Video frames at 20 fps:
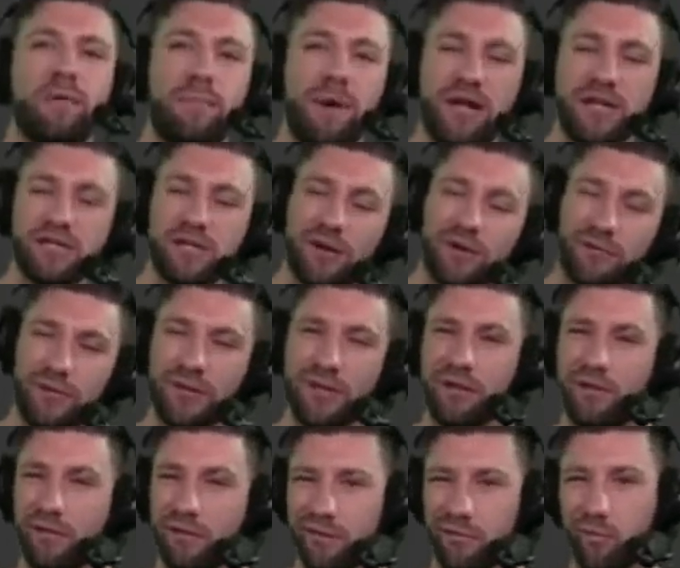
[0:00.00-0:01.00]
The bench, I don't
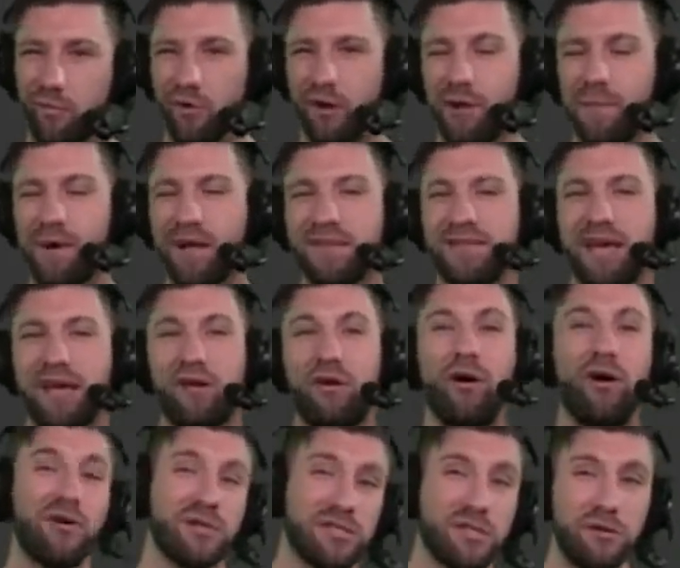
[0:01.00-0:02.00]
really worry about that
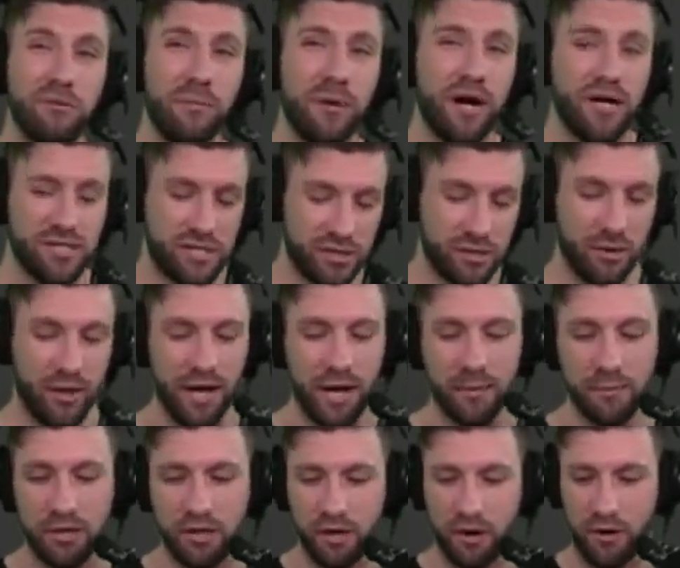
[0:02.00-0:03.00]
all too much. So I
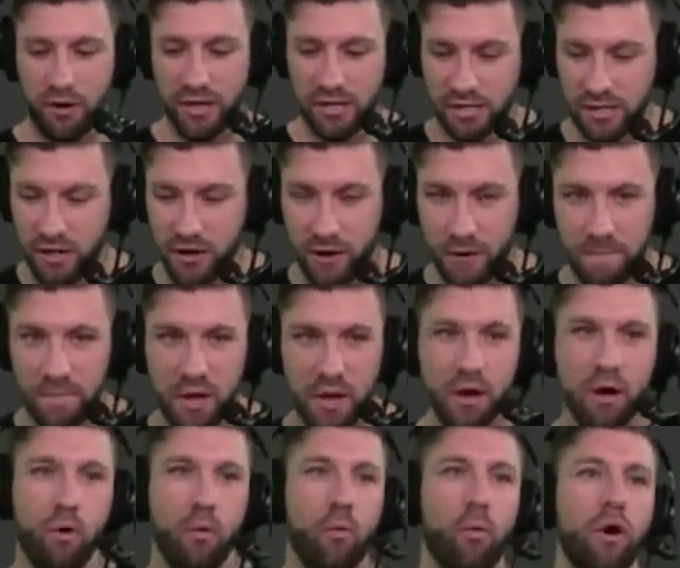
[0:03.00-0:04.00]
am curious here.
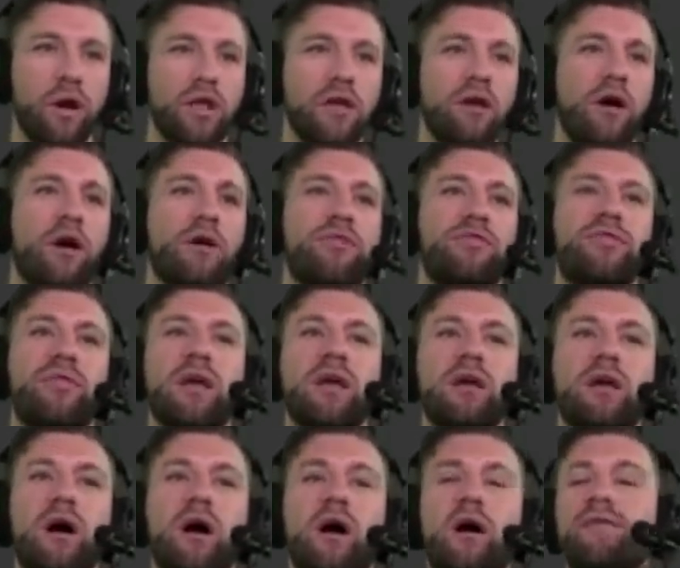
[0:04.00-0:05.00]
What do y'all
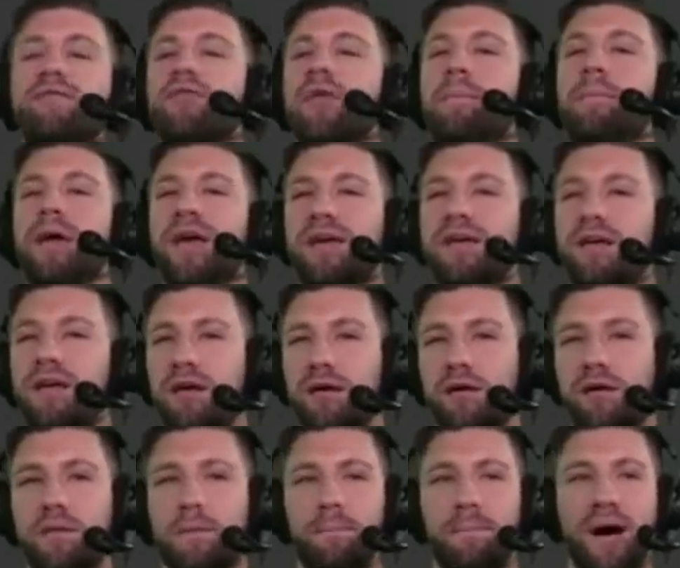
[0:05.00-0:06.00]
think of the pick
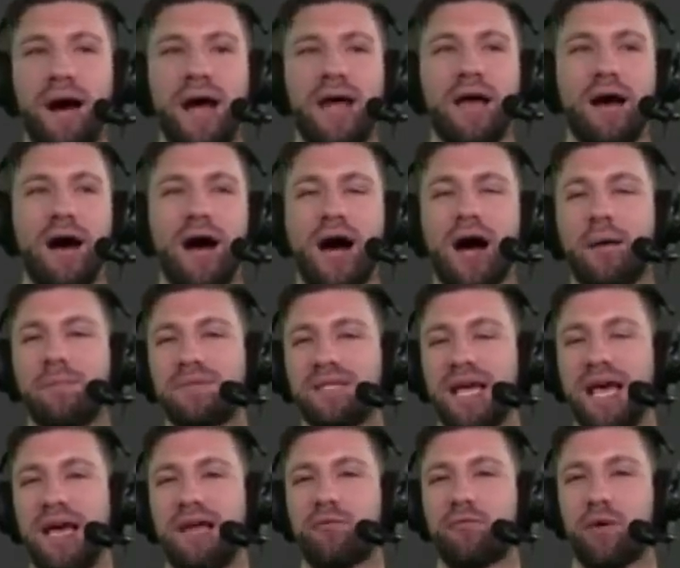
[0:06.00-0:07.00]
here by Hobbs
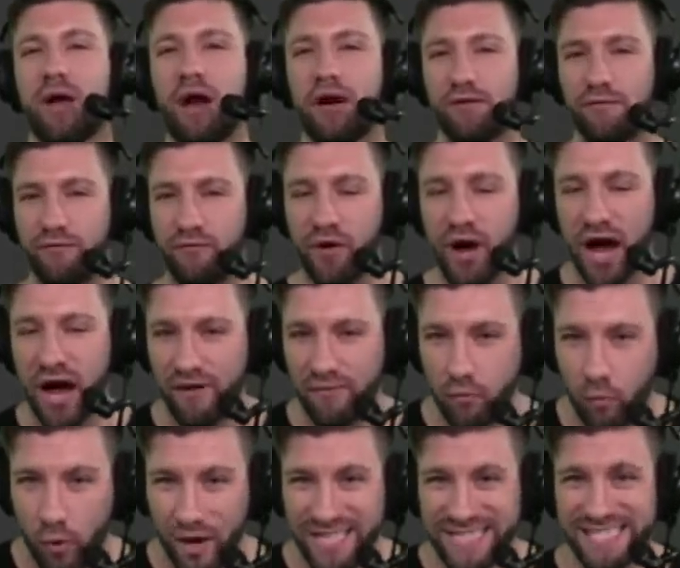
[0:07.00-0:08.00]
and round
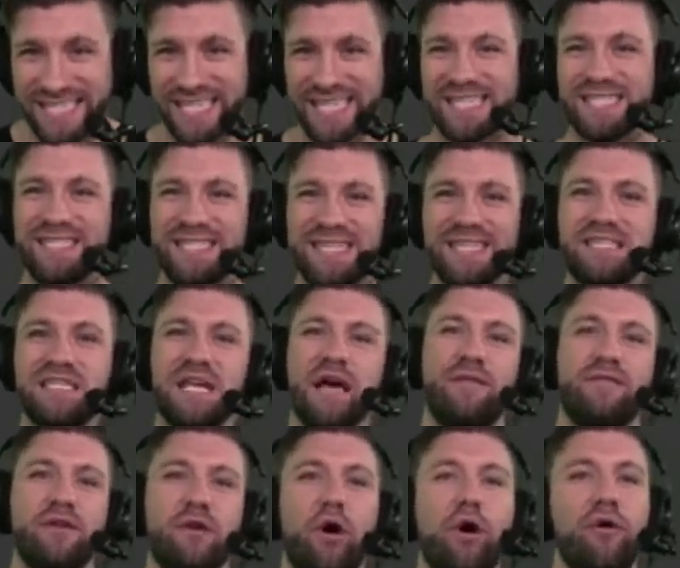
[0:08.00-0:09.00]
five, one
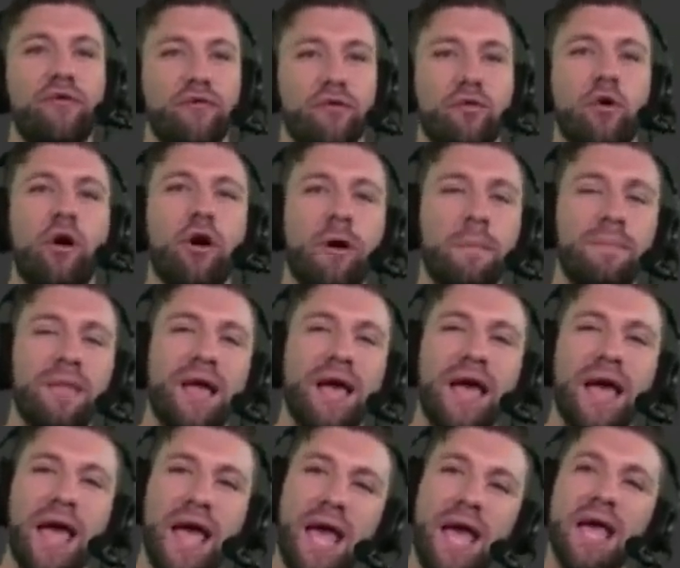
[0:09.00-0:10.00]
sixty-seven overall,
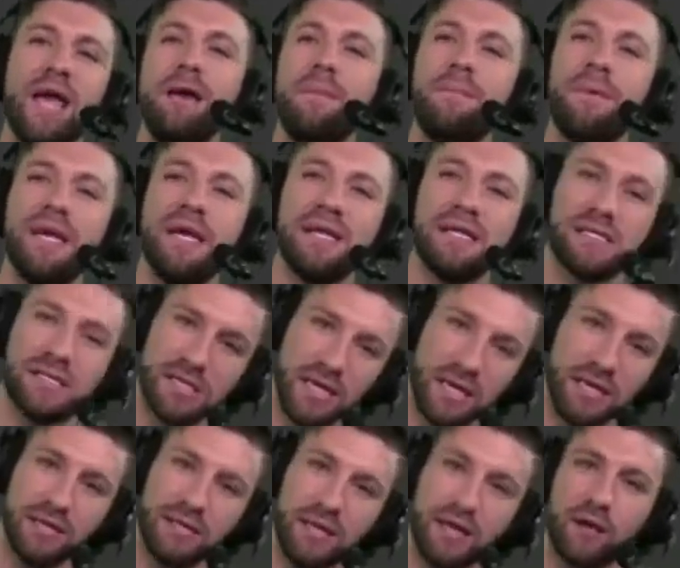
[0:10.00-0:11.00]
A, B,
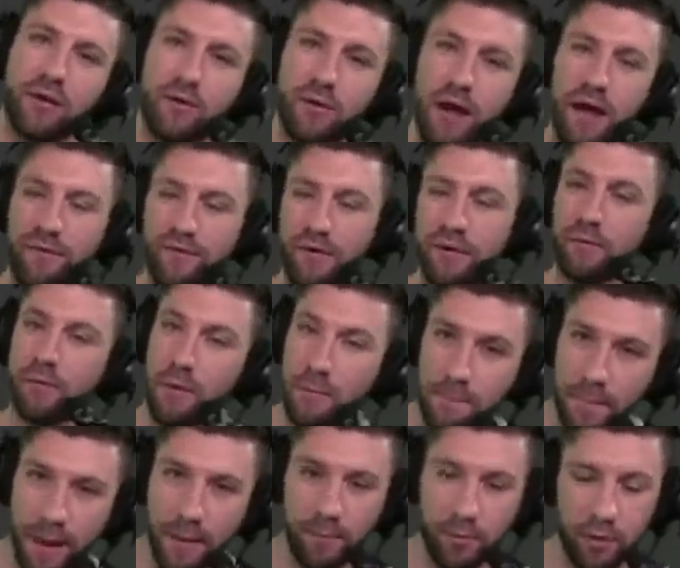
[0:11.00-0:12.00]
C, D, or F? And
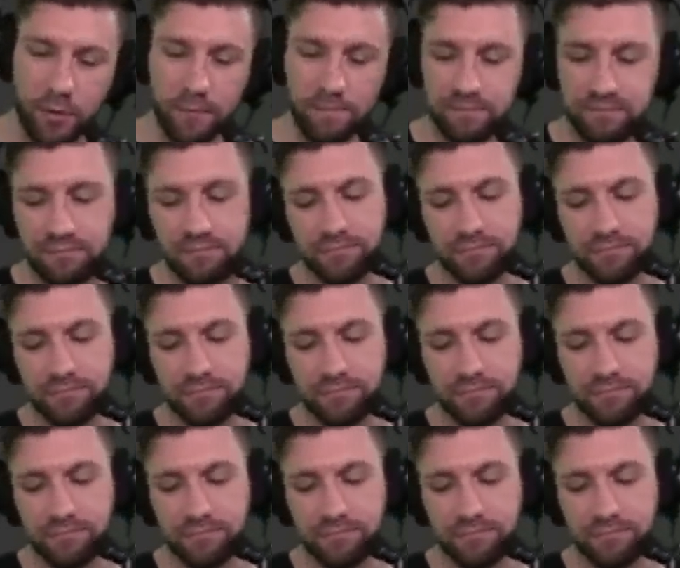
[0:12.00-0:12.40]
remember,